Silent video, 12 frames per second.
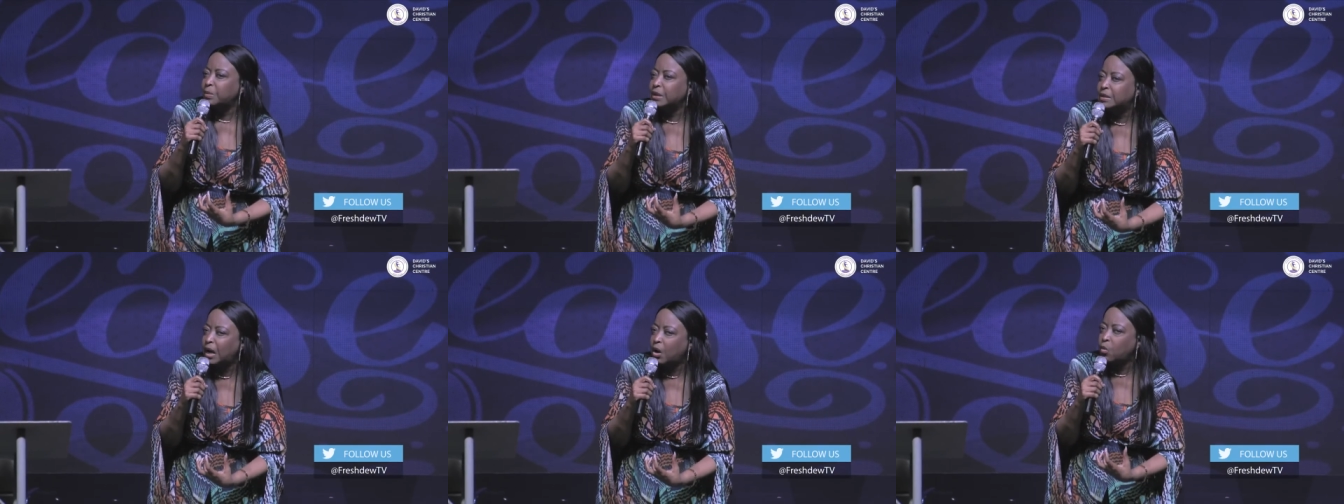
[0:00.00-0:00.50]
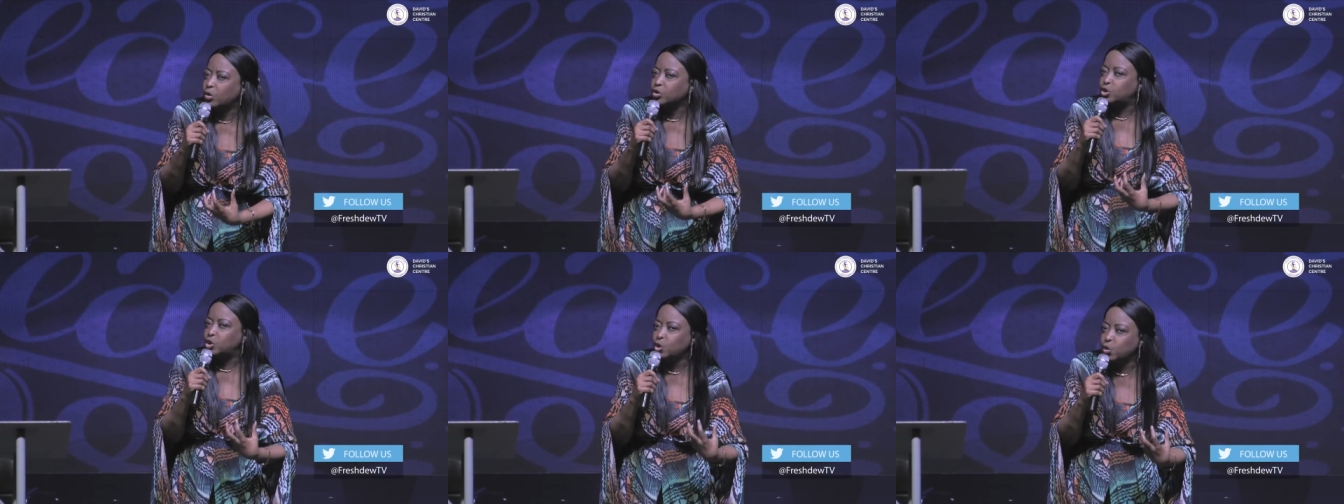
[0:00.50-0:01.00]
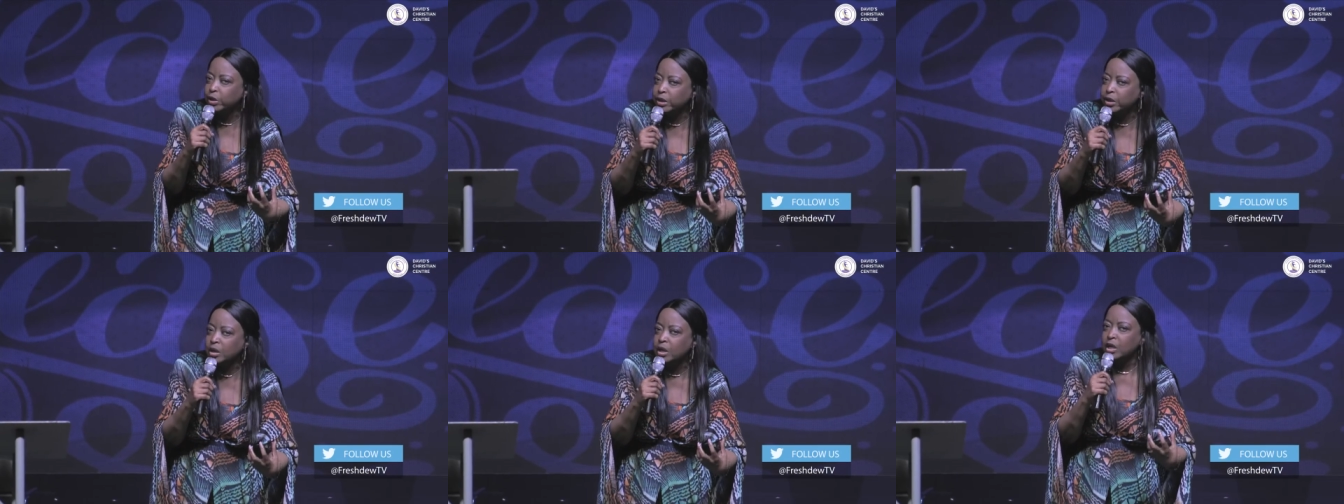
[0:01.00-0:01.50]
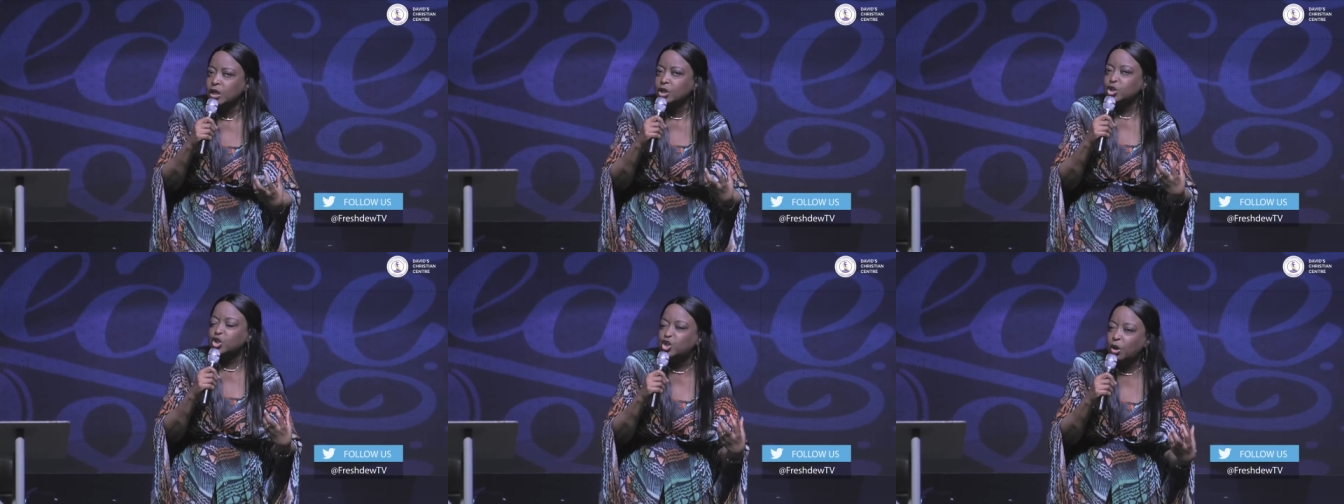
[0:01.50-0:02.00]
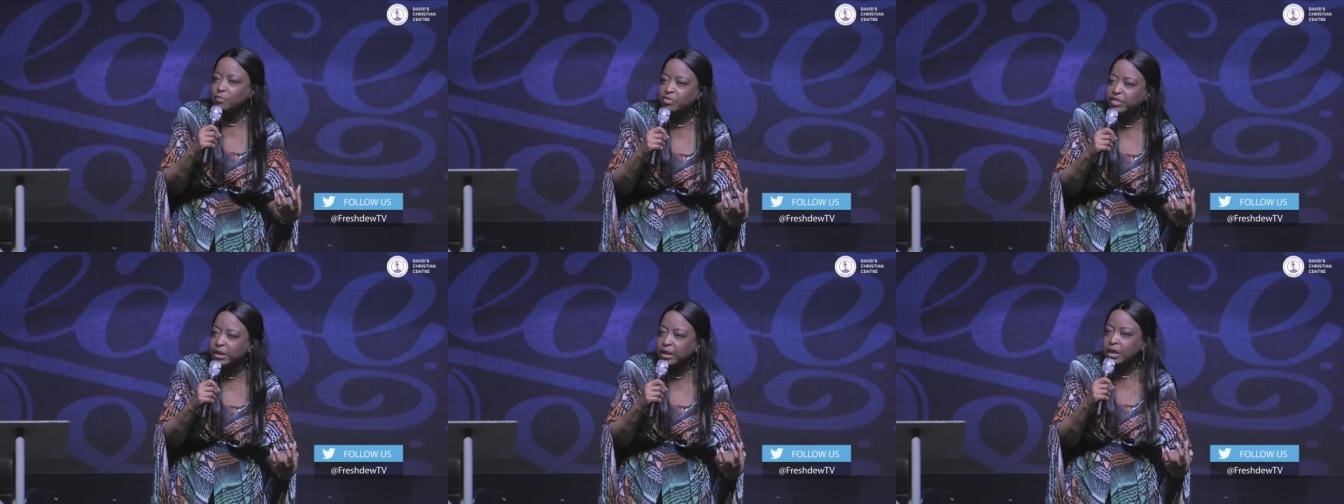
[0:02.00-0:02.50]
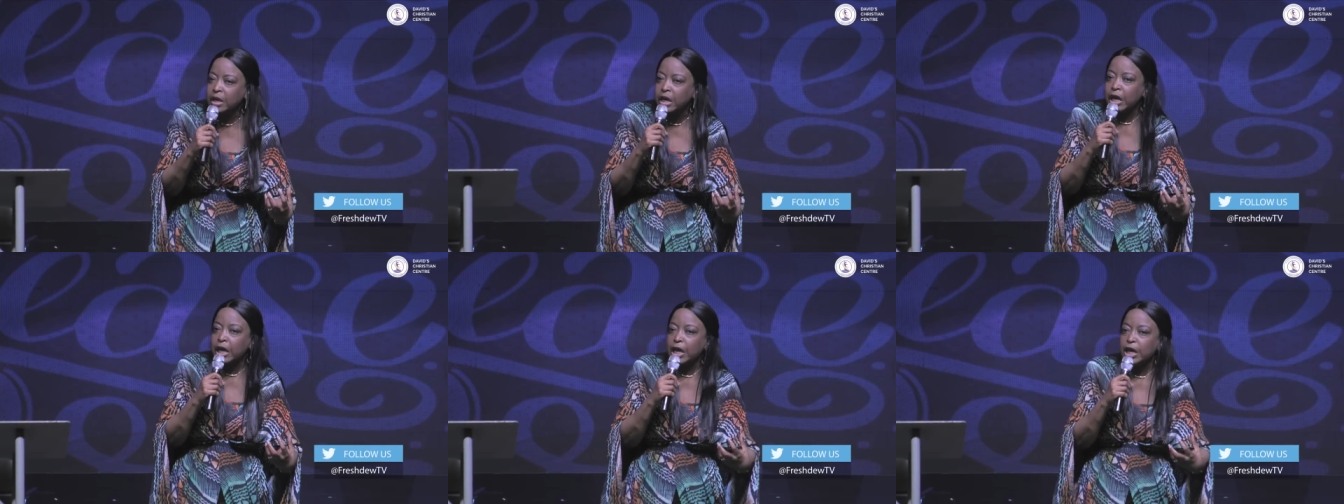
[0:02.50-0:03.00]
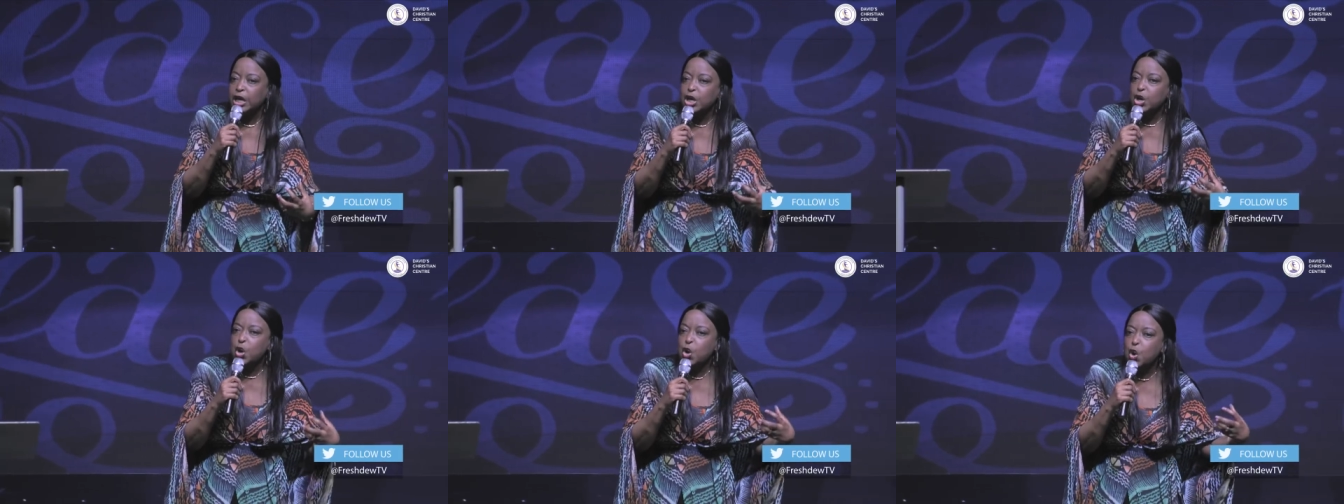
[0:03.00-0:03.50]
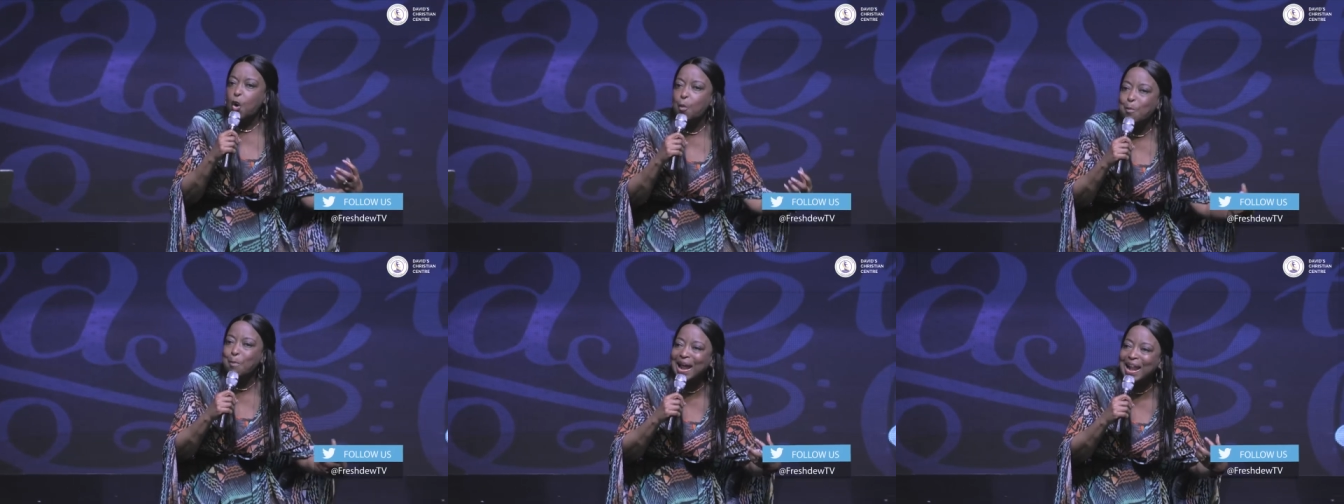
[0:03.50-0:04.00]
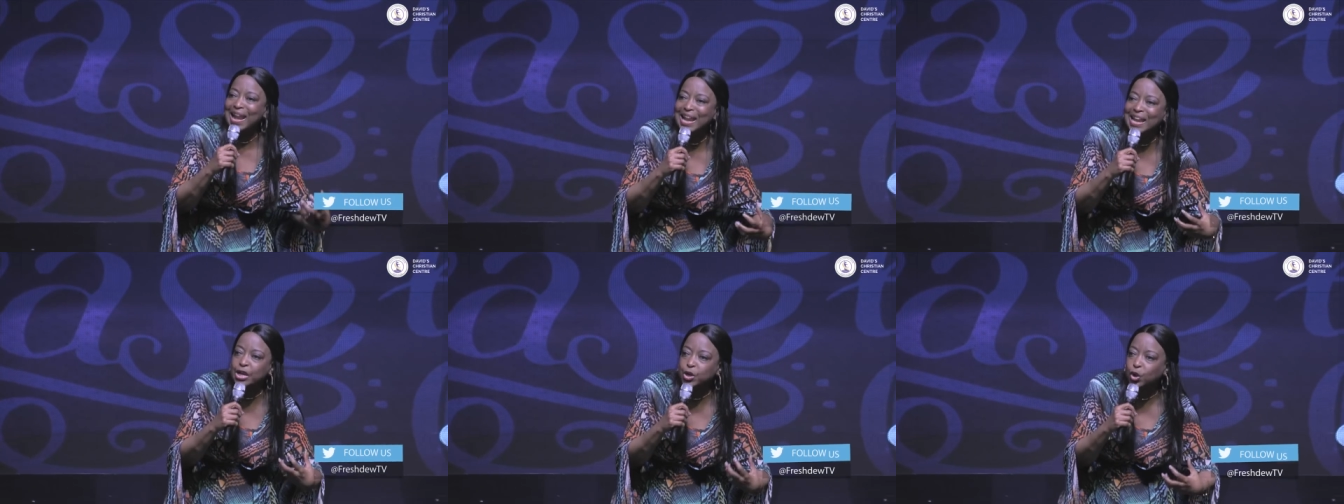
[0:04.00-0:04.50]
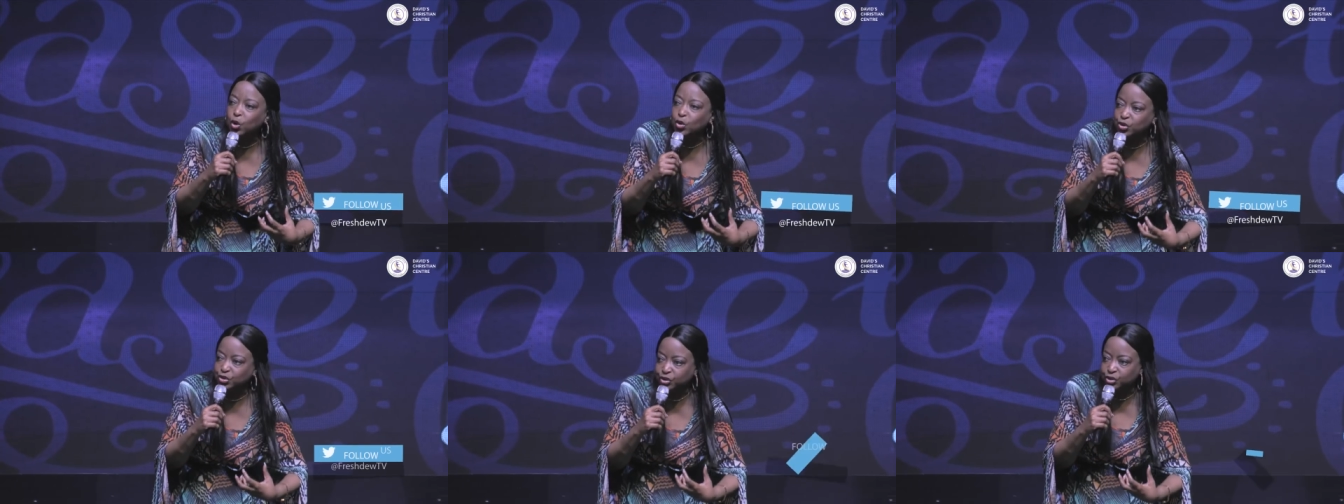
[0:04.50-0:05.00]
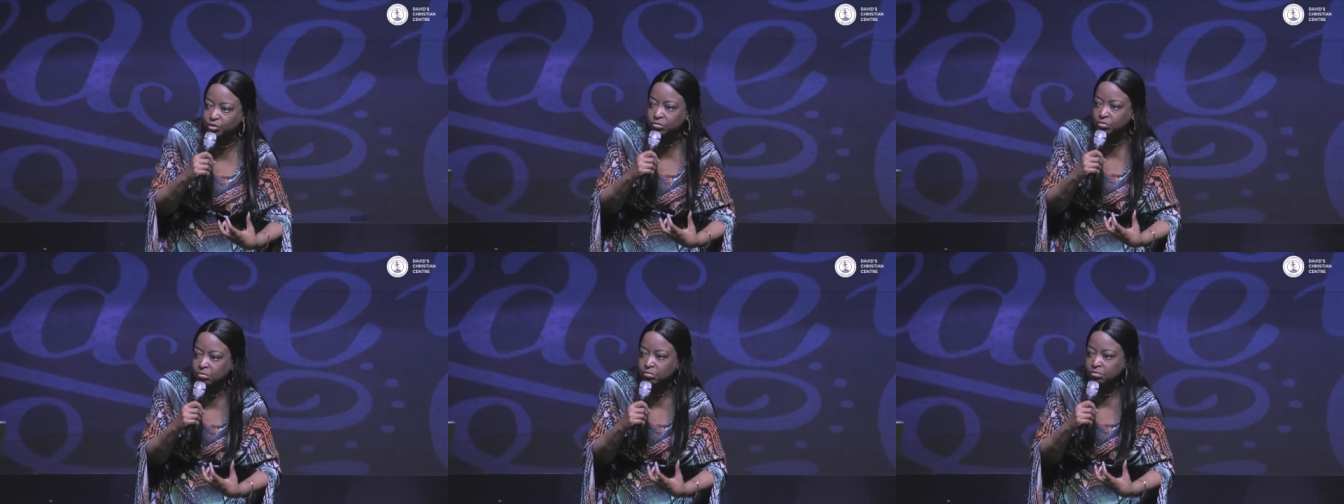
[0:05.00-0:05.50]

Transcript: Peter was doing something he normally does.